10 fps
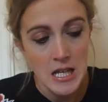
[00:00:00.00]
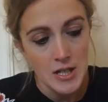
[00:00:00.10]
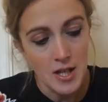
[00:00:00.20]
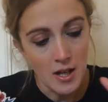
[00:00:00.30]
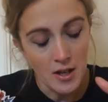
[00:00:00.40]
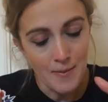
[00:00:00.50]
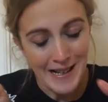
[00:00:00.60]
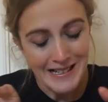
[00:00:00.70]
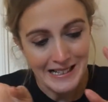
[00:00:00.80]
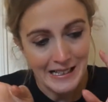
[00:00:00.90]
So
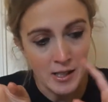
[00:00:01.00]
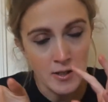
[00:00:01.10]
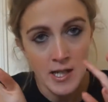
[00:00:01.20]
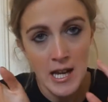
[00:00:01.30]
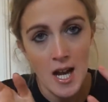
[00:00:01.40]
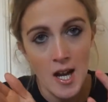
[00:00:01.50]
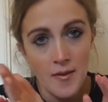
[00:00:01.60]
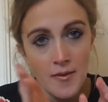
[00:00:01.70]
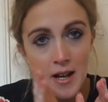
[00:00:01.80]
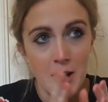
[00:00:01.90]
basically you didn't
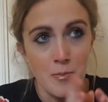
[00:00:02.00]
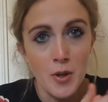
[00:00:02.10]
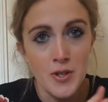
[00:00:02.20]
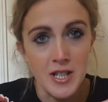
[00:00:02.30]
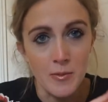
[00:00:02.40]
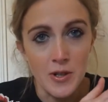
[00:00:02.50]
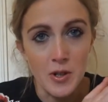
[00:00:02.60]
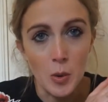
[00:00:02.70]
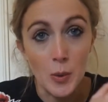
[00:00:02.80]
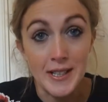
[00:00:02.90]
have a pudding with
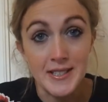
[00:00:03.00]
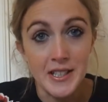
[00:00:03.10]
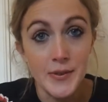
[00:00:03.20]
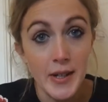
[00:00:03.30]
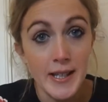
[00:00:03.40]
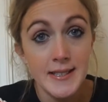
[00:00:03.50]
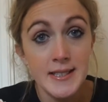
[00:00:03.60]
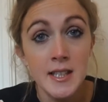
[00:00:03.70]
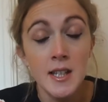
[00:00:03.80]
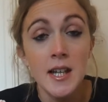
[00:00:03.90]
your quick service.